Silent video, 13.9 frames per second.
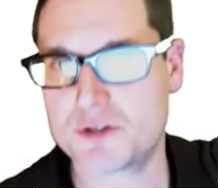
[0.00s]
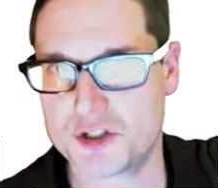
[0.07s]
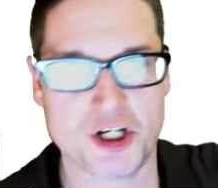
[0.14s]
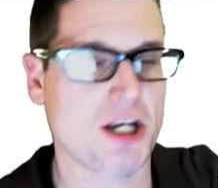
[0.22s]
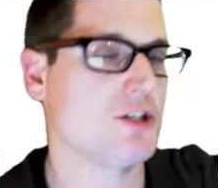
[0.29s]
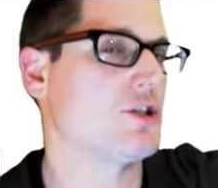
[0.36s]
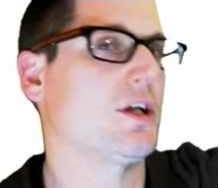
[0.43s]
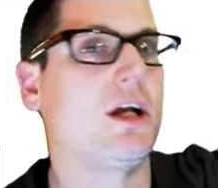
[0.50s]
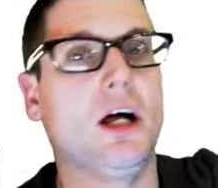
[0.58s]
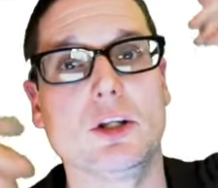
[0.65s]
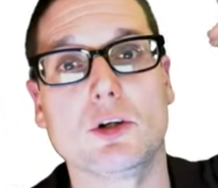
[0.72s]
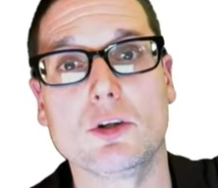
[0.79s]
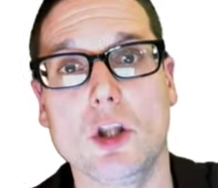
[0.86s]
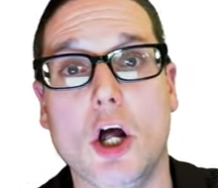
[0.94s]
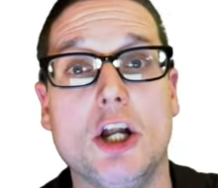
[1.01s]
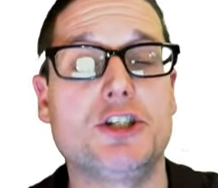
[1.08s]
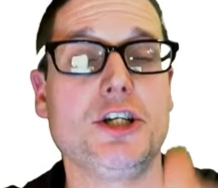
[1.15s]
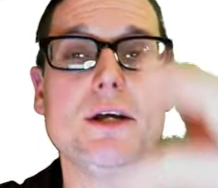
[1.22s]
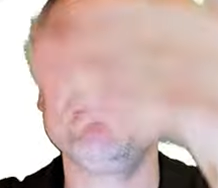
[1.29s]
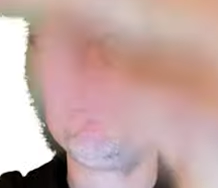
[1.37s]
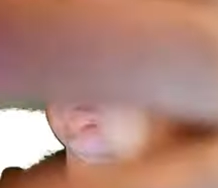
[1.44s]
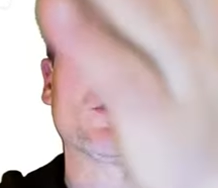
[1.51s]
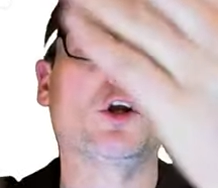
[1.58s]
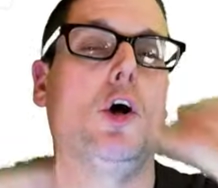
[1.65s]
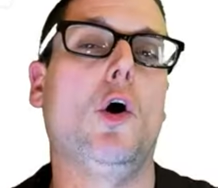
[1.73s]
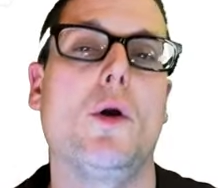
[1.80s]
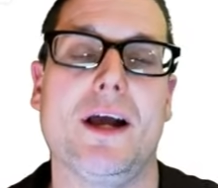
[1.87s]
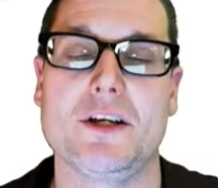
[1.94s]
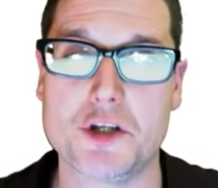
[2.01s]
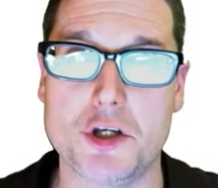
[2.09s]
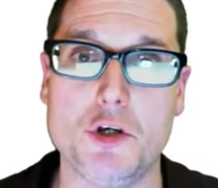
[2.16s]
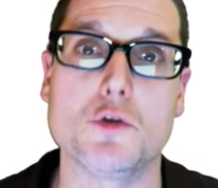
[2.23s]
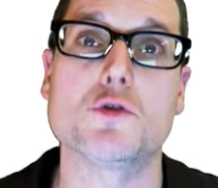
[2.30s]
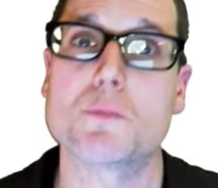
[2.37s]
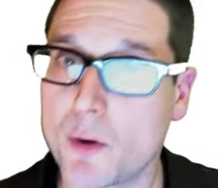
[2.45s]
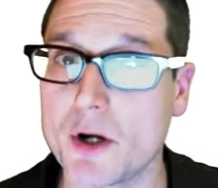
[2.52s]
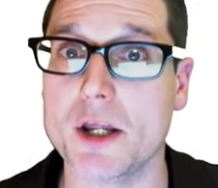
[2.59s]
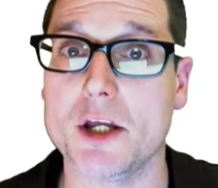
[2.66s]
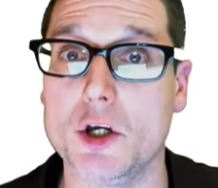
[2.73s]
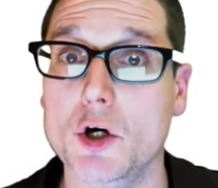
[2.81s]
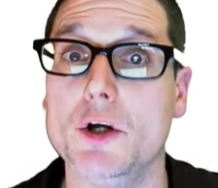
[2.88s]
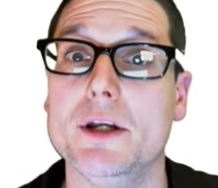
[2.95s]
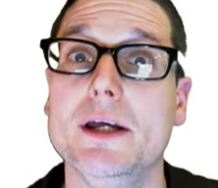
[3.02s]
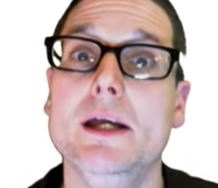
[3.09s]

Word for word: change the color, launch it. The code executes pretty good.